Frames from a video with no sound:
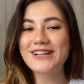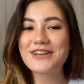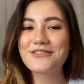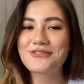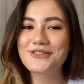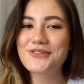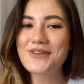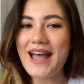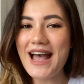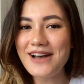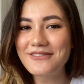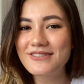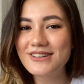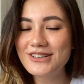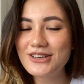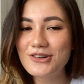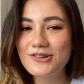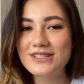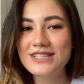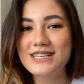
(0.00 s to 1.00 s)
if you
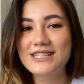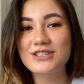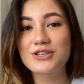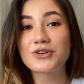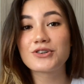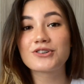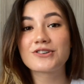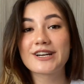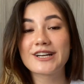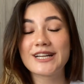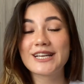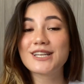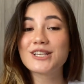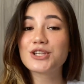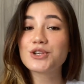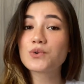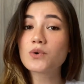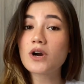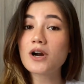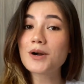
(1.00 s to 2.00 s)
haven't noticed already,
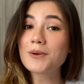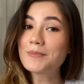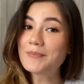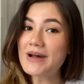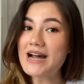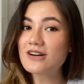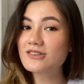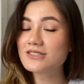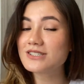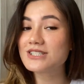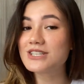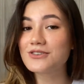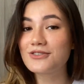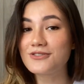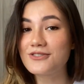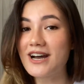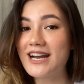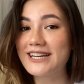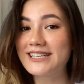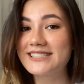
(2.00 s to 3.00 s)
you are about to
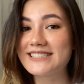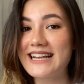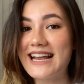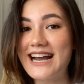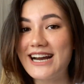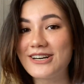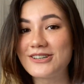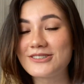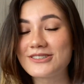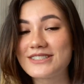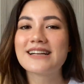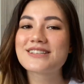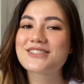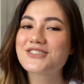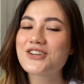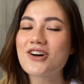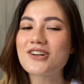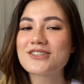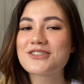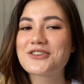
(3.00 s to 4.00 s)
find out. It's
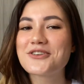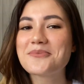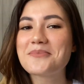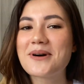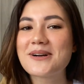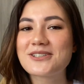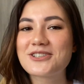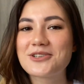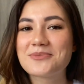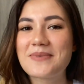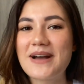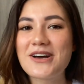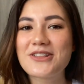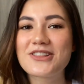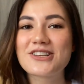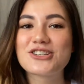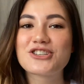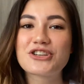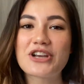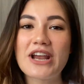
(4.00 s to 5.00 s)
not so much about
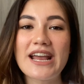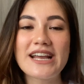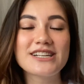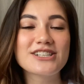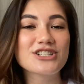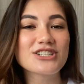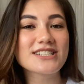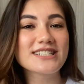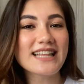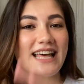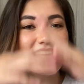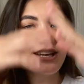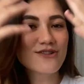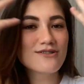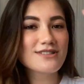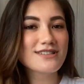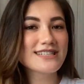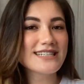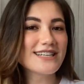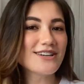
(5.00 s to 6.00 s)
the changes that you
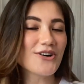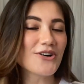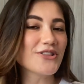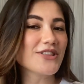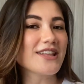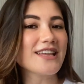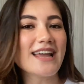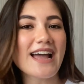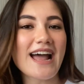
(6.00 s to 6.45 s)
see on the